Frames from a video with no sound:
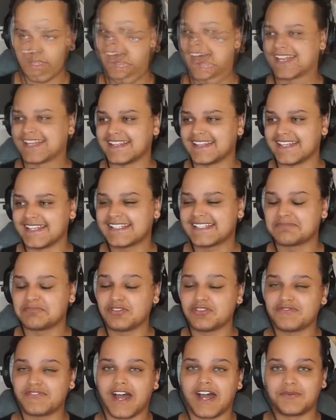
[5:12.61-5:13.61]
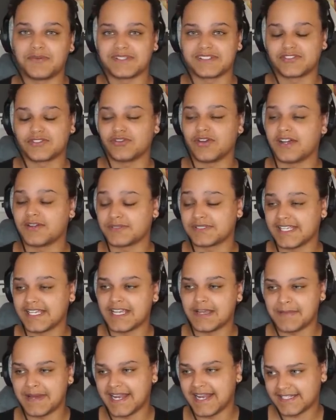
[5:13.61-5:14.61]
And this move, I was saying
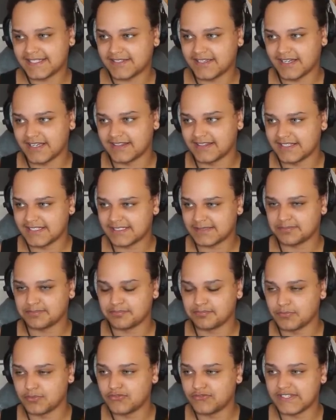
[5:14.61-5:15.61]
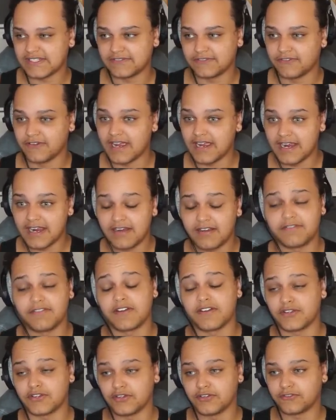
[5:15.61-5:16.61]
in my last guide, this move is very,
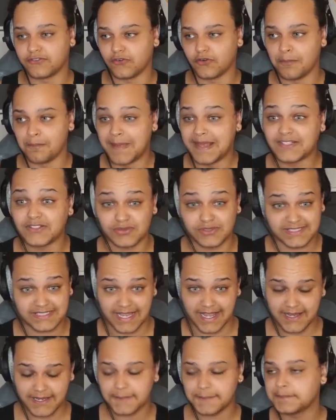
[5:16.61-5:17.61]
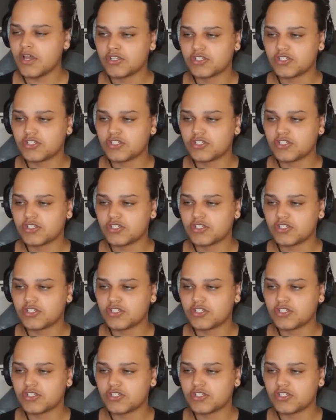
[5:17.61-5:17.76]
very good for mental stack.